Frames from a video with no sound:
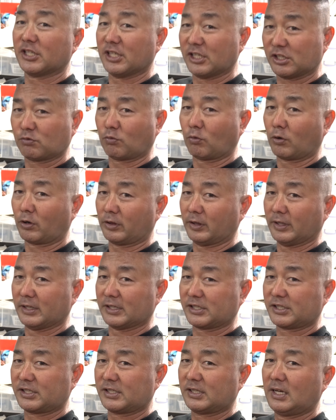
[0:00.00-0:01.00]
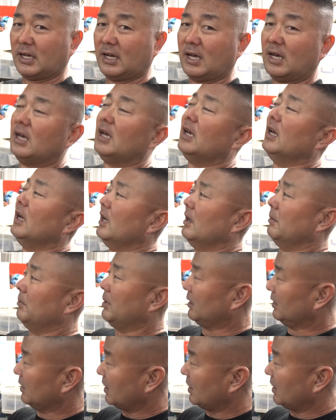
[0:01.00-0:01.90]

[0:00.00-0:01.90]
is worthless. But